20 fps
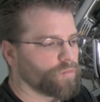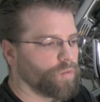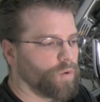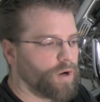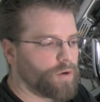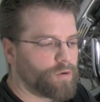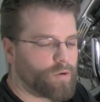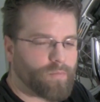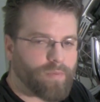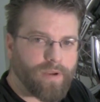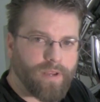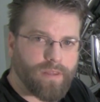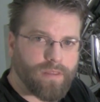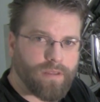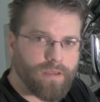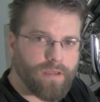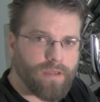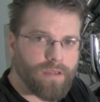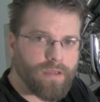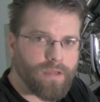One will be
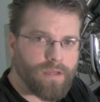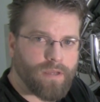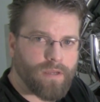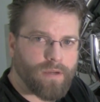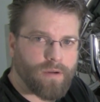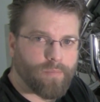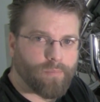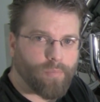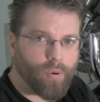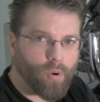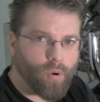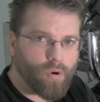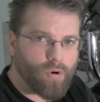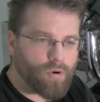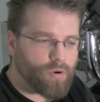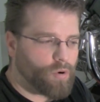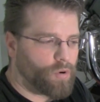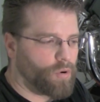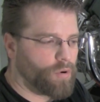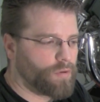the
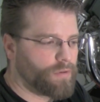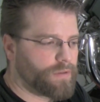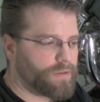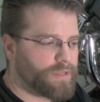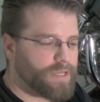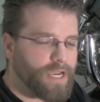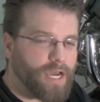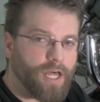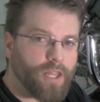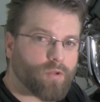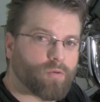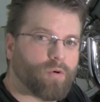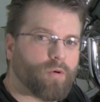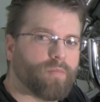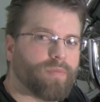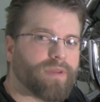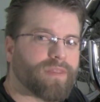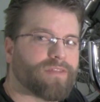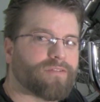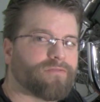pour hole and the other
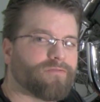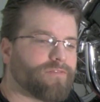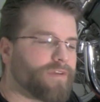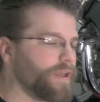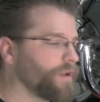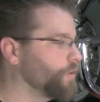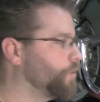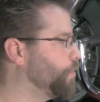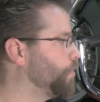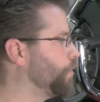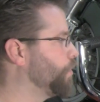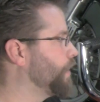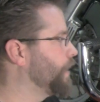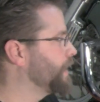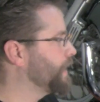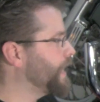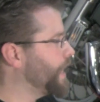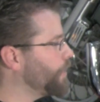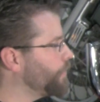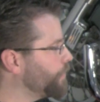will be the vent hole,
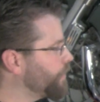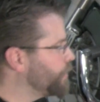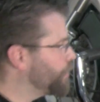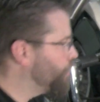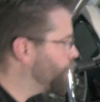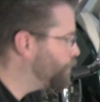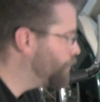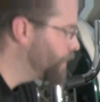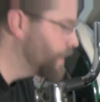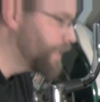allowing you